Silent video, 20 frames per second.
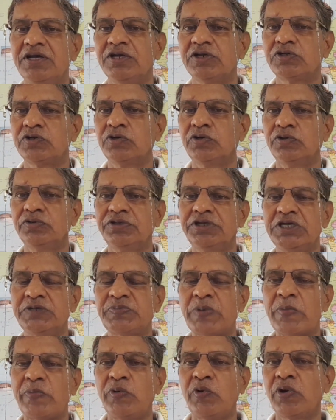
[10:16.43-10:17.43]
So these
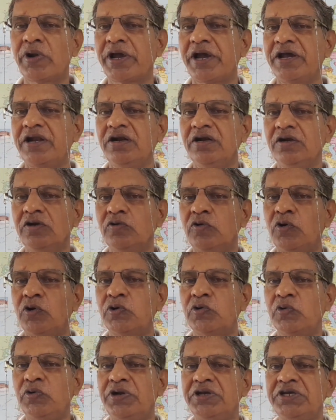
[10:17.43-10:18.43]
people can
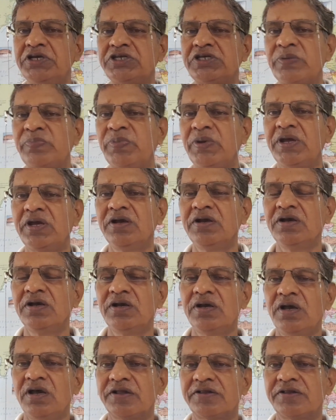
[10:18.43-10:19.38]
go to DG Shipping,